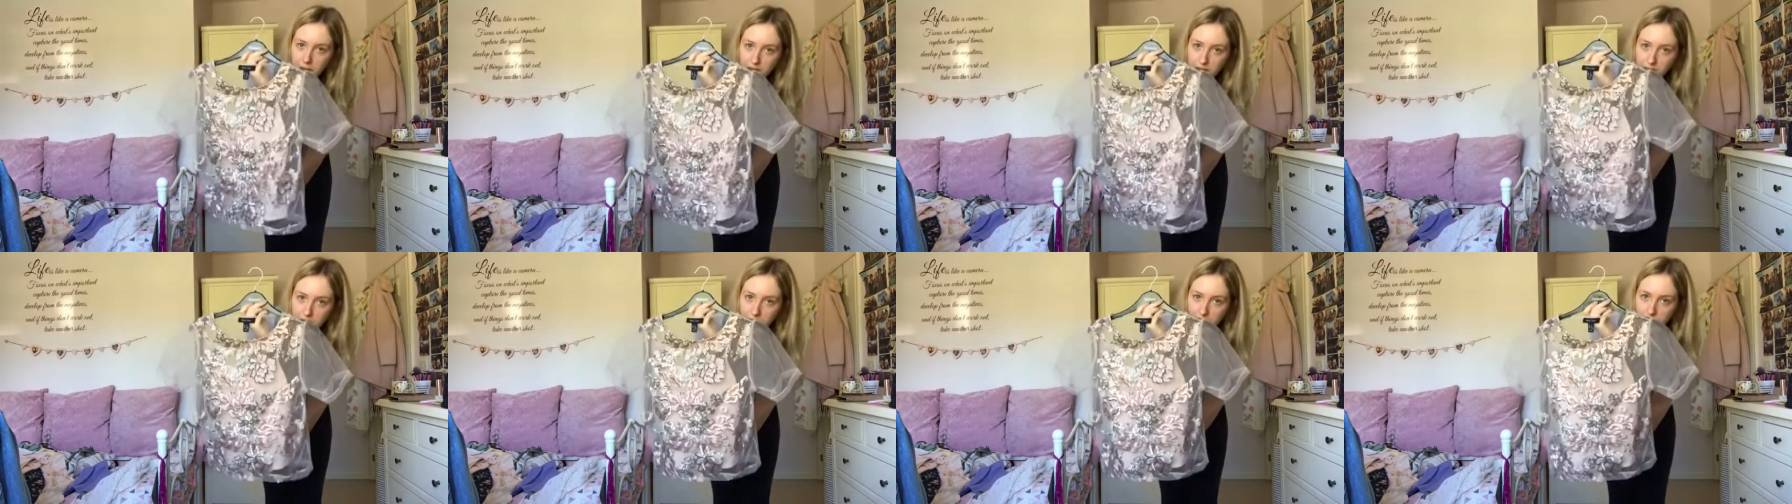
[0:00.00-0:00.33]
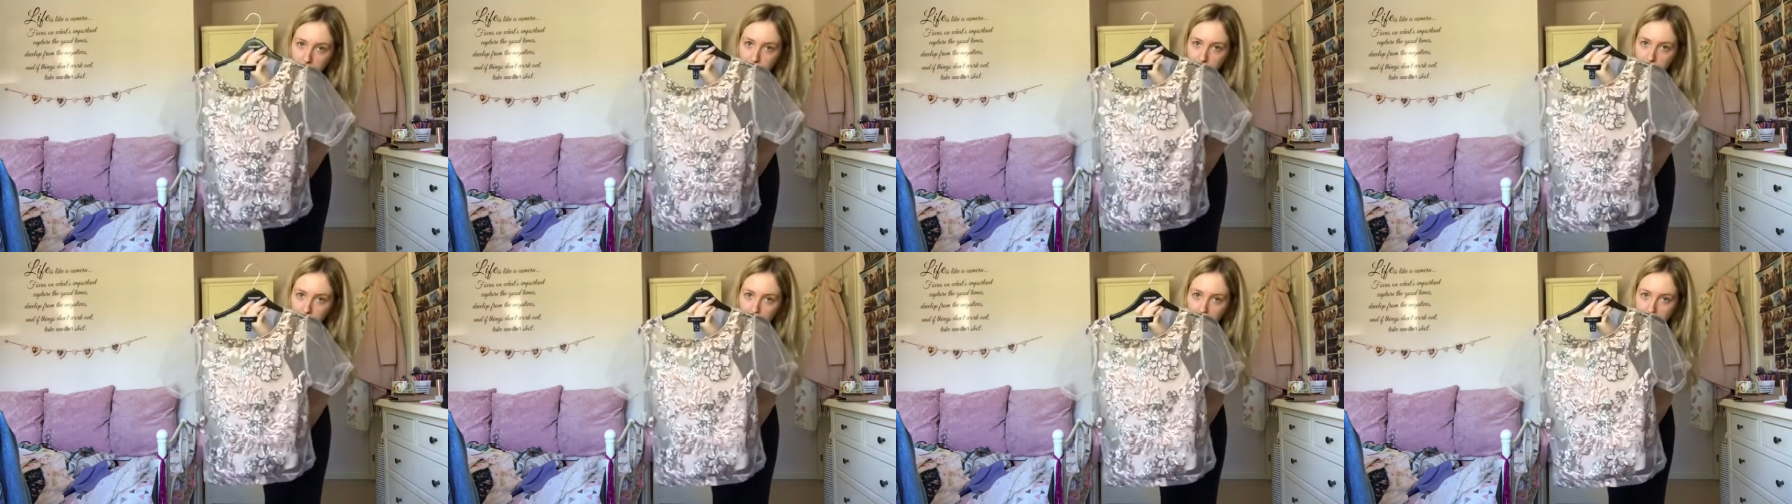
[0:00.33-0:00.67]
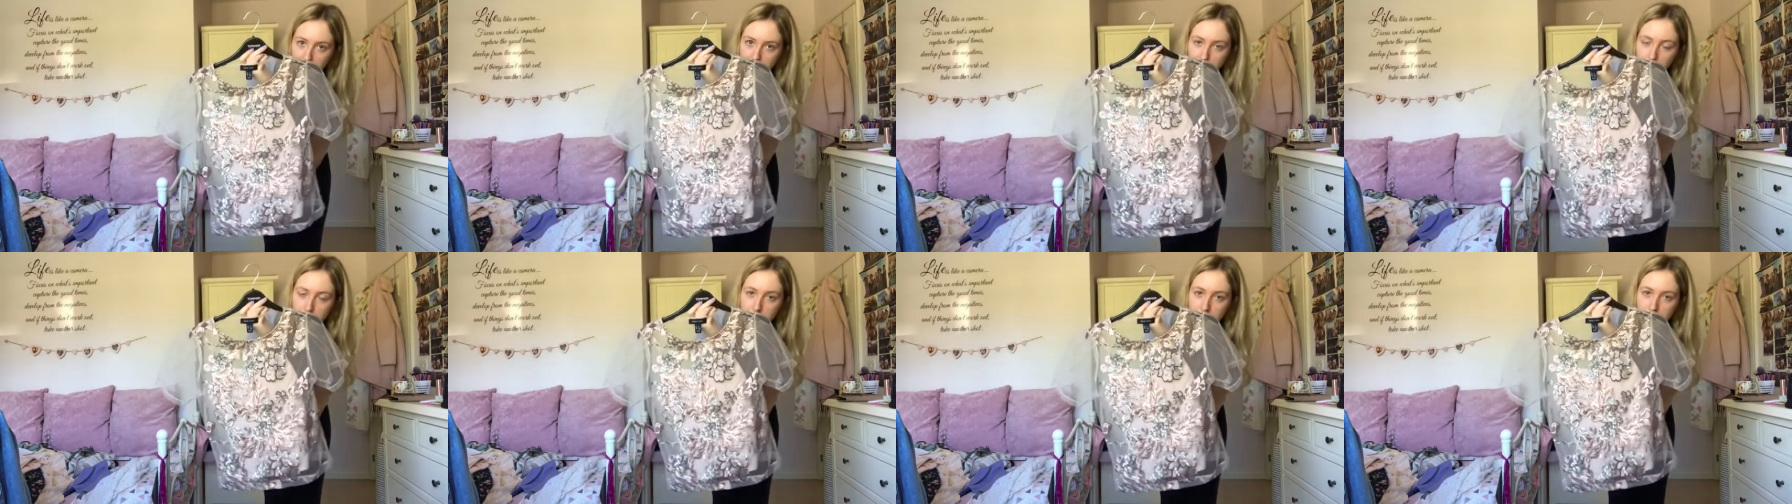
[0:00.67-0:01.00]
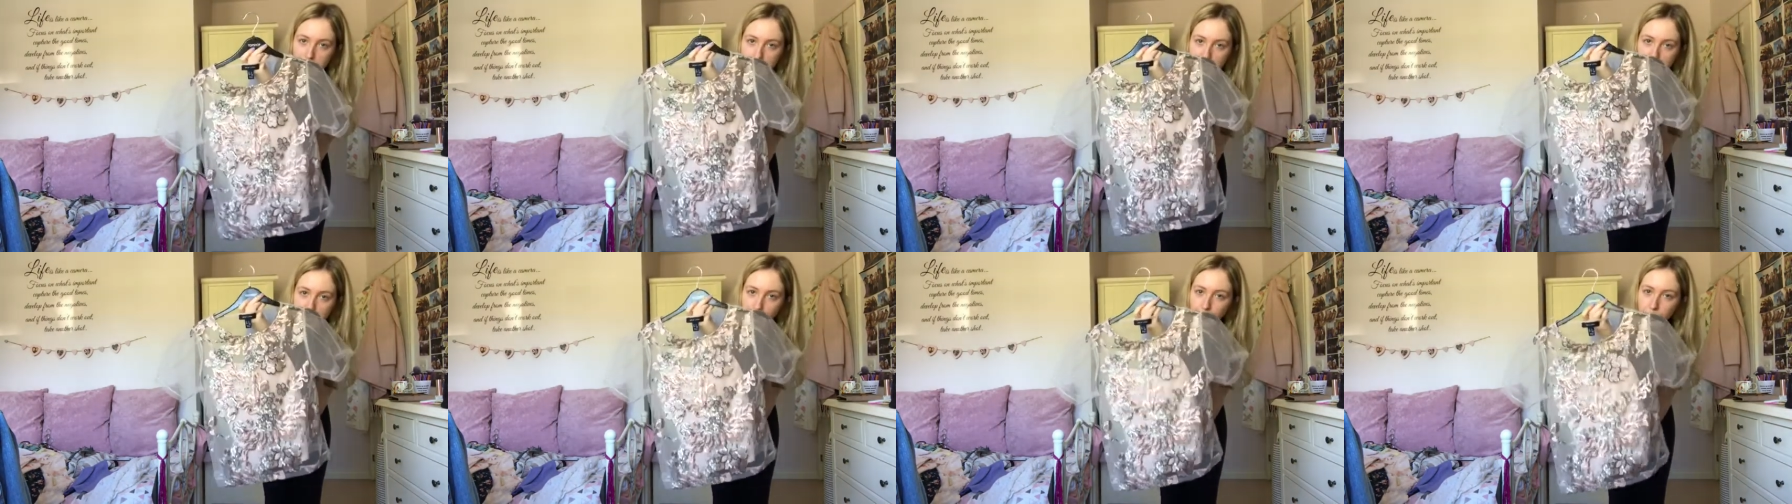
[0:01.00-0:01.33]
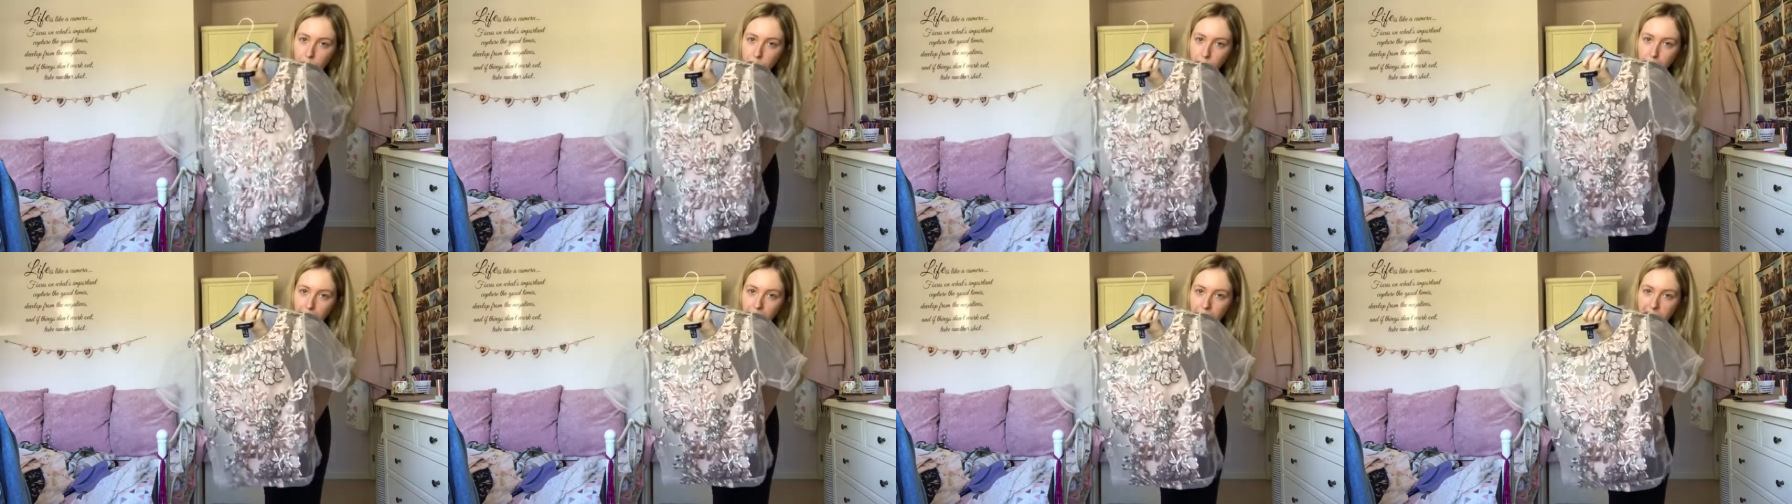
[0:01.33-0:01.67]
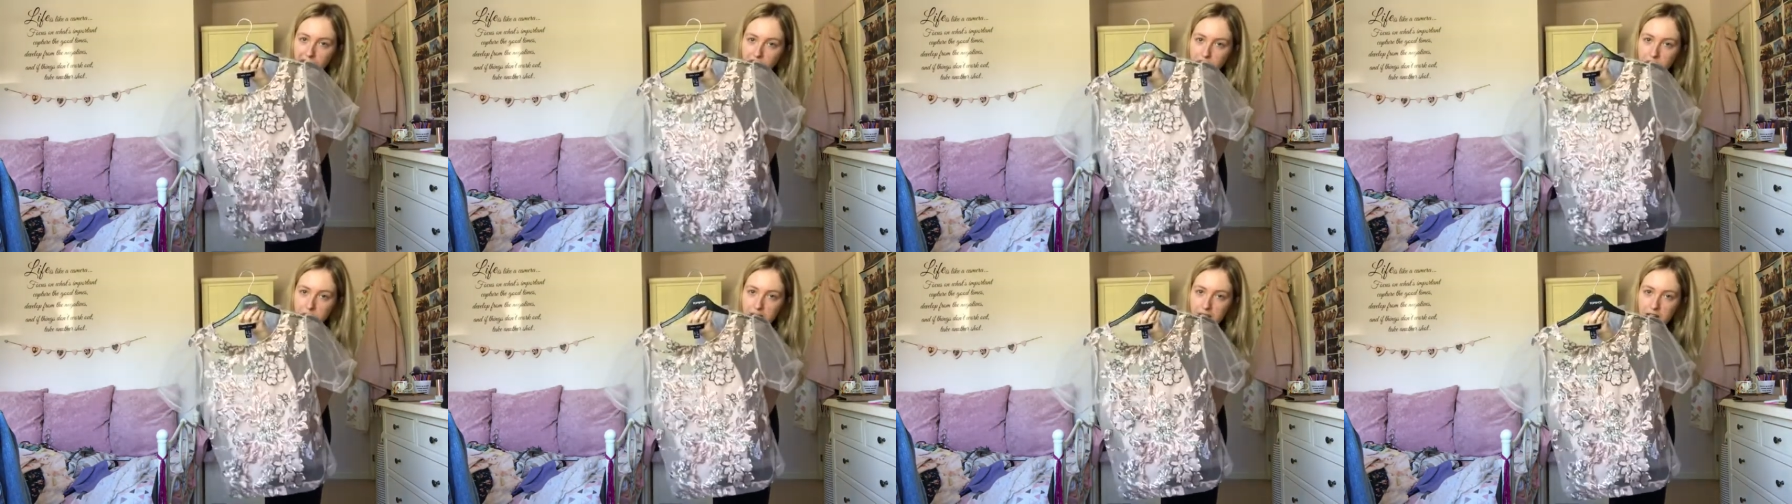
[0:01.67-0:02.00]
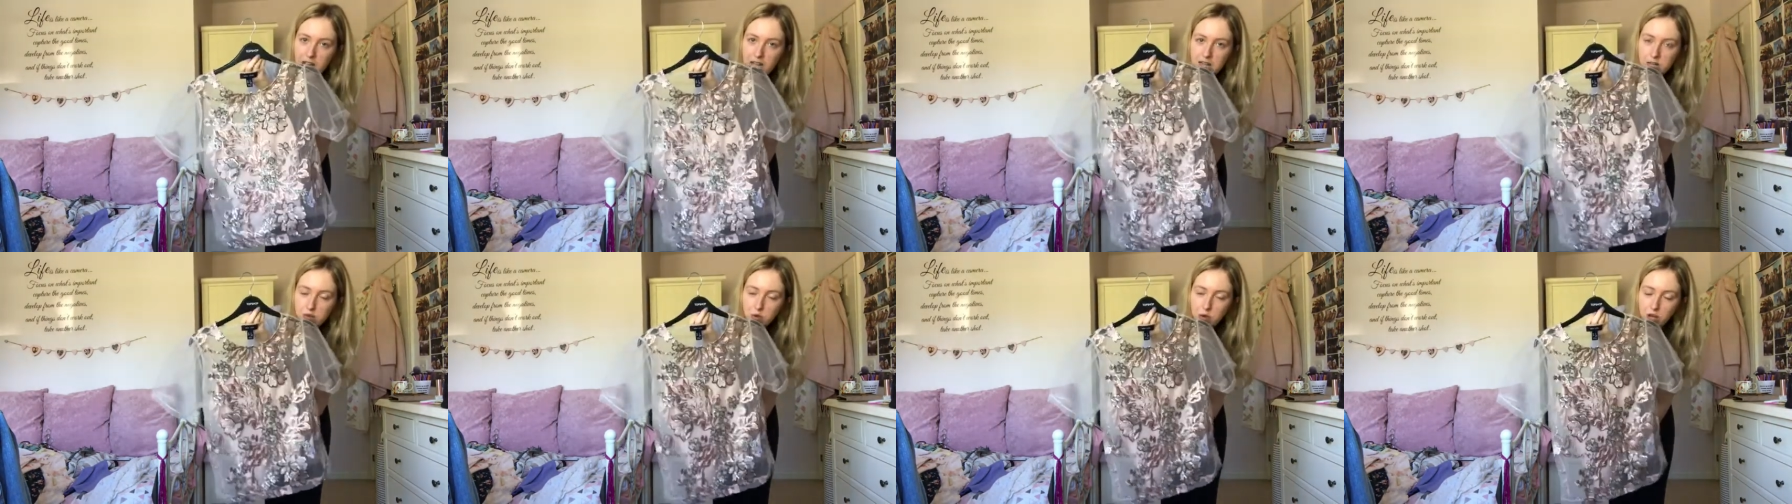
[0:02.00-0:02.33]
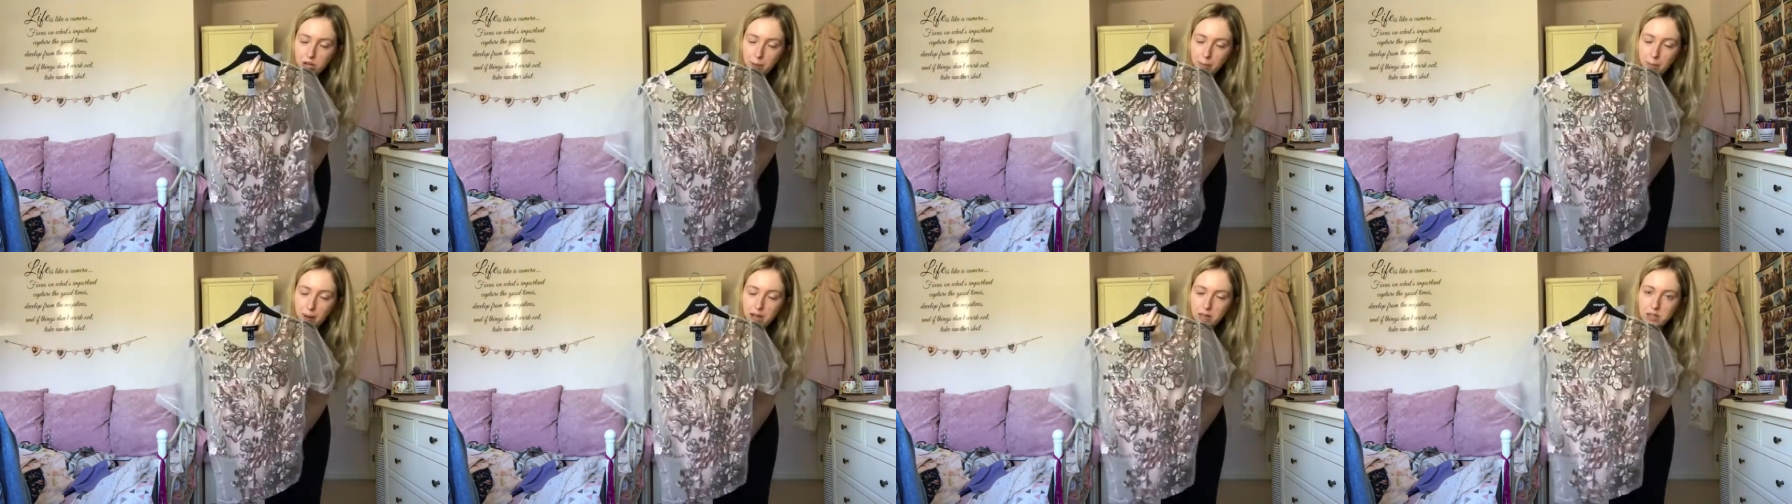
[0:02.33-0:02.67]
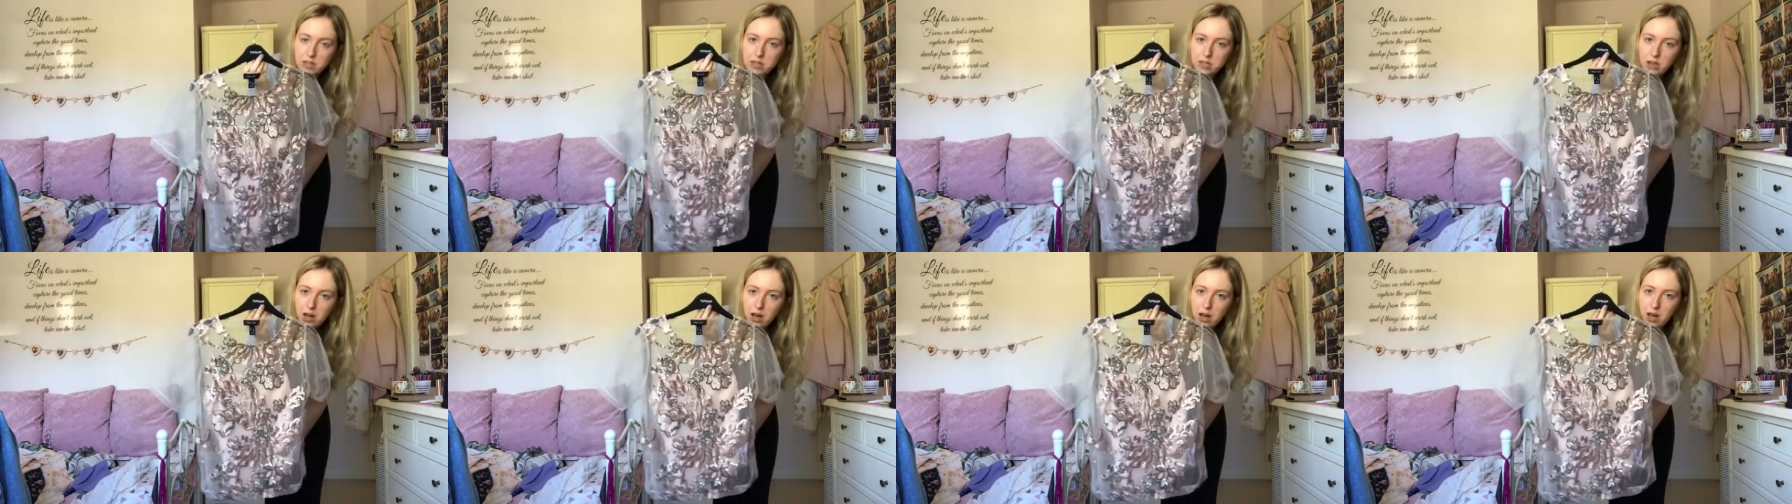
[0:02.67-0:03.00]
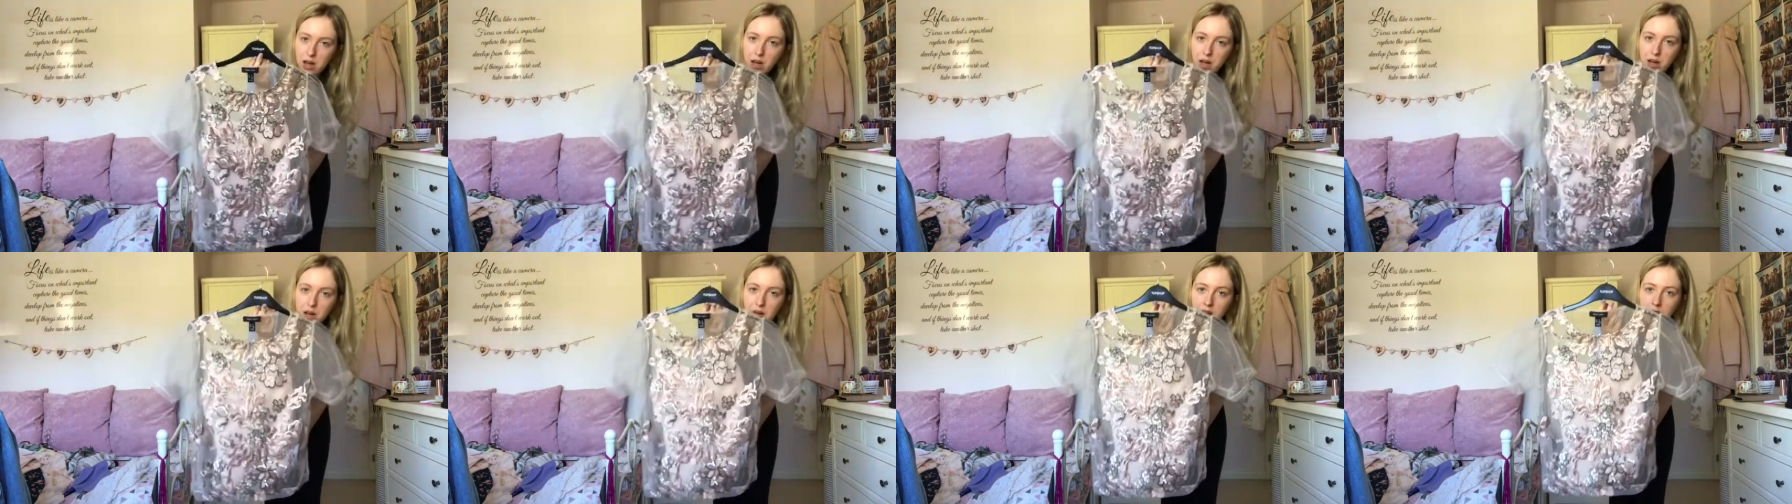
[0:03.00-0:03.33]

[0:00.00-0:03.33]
I think it's really nice at Christmas time with like black jeans or like a black skirt.